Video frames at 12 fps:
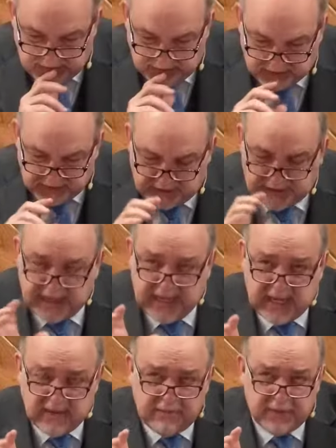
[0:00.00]
So, the
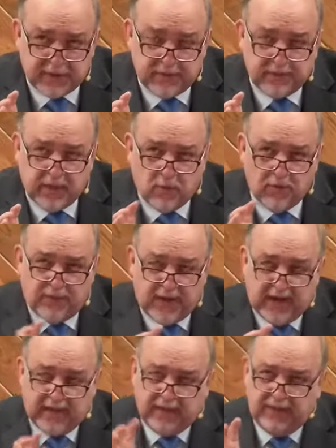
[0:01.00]
themes that we're
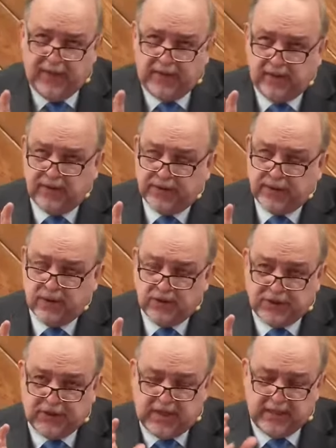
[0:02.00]
finding then in third
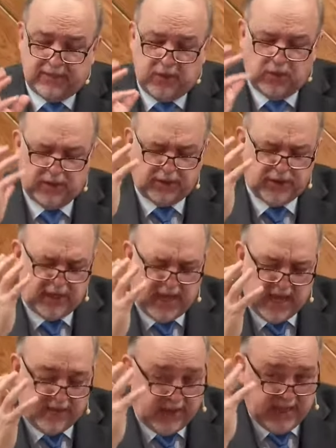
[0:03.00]
John, if you want to try to
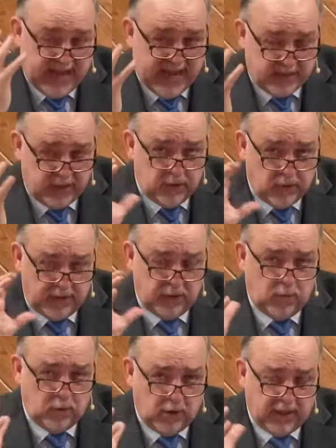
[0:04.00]
have a category to
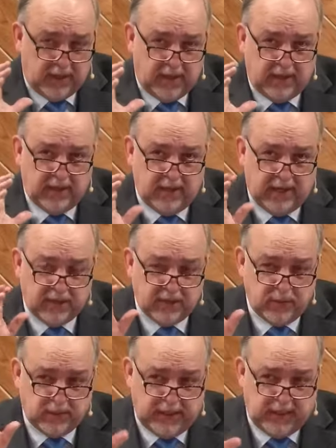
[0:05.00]
work in as it
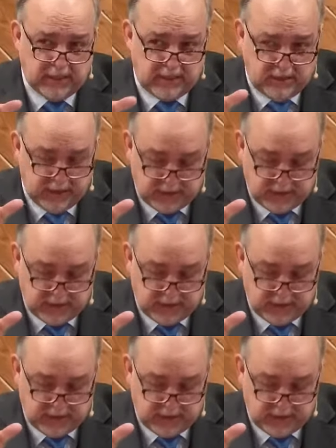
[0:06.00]
relates to this